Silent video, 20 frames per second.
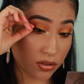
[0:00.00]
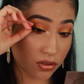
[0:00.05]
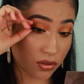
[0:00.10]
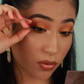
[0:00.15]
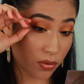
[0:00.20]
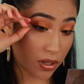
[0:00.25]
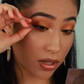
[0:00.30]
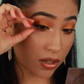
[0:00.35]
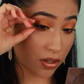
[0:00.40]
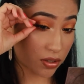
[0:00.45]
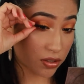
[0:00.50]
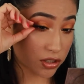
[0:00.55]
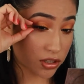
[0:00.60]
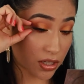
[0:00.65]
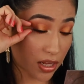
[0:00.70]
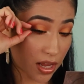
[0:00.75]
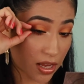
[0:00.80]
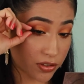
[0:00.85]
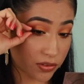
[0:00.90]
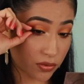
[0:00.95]
so it looks
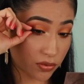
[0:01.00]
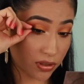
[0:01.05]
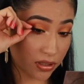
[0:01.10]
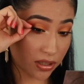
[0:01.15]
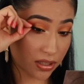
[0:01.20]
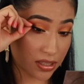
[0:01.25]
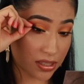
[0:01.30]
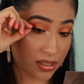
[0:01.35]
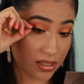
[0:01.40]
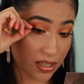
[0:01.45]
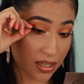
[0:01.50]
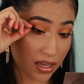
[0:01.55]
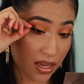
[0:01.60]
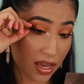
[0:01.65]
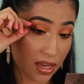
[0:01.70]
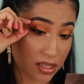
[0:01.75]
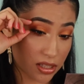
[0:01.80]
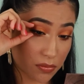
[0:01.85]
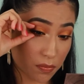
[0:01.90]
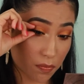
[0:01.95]
as realistic
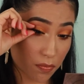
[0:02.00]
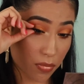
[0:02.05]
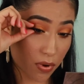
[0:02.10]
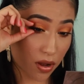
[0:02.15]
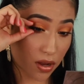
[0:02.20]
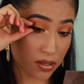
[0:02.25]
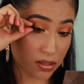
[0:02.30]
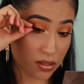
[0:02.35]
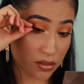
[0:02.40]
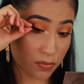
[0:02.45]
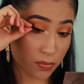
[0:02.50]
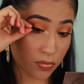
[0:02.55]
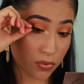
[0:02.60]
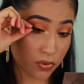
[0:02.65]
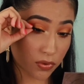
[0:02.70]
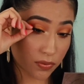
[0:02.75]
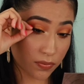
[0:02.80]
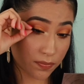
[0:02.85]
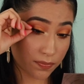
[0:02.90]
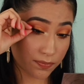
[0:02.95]
as possible.